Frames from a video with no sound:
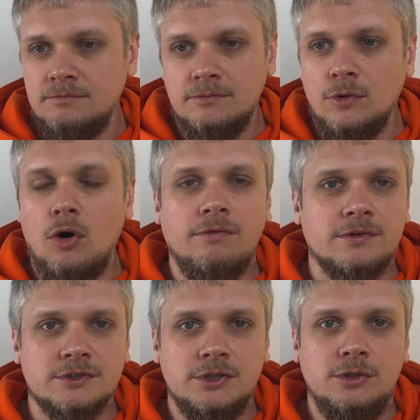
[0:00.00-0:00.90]

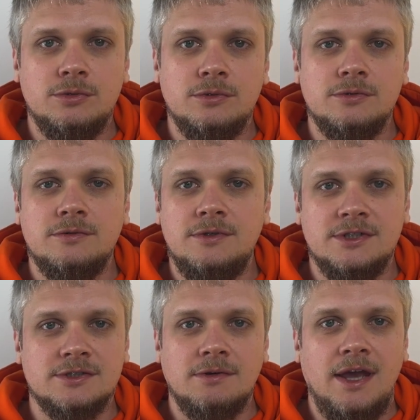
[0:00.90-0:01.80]
offers you
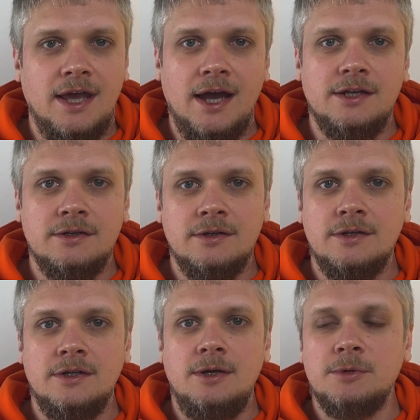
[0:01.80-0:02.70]
this AI
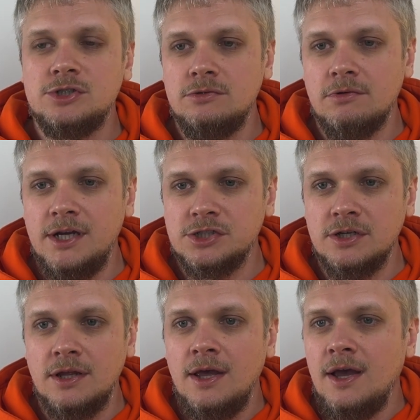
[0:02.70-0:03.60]
image
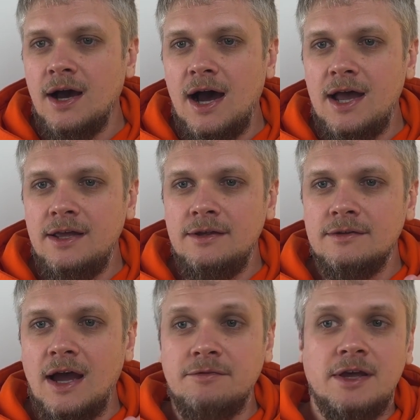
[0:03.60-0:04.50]
generation.
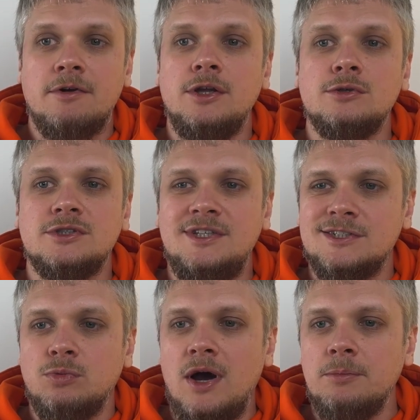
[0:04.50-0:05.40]
I've never used
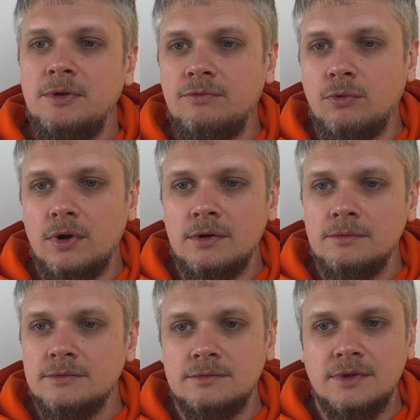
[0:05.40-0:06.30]
this one before.
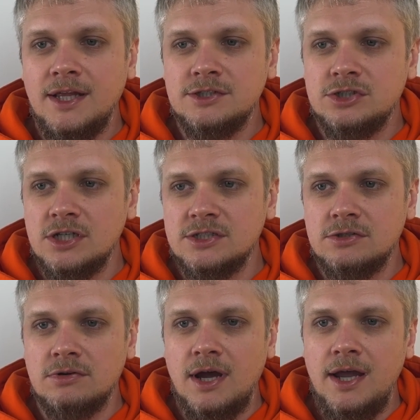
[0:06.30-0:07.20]
Let's just
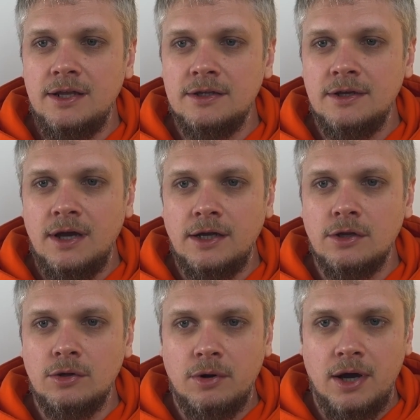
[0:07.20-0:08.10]
try it. I
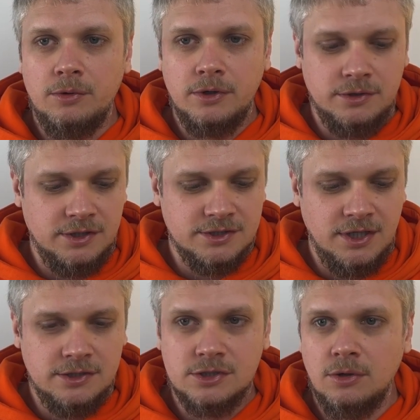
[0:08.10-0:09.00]
don't know how good is
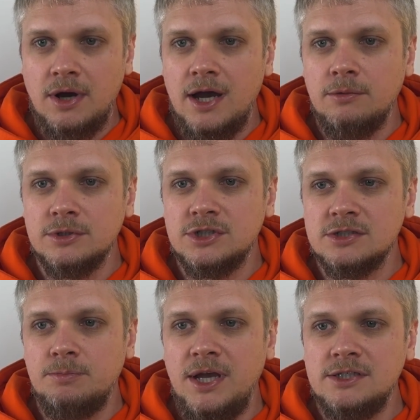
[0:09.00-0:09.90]
it, so I will
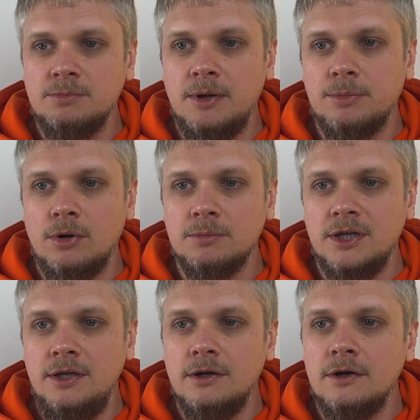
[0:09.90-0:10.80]
just paste my prompt
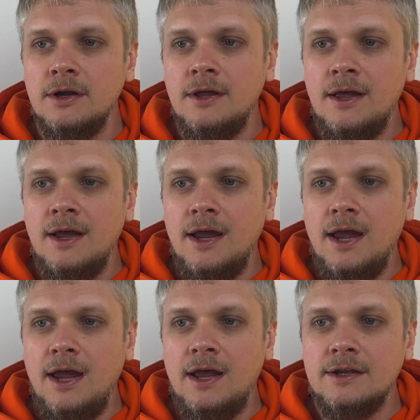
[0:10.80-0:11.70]
here
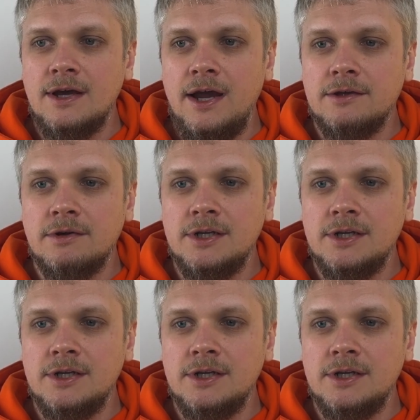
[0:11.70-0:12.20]
and I create a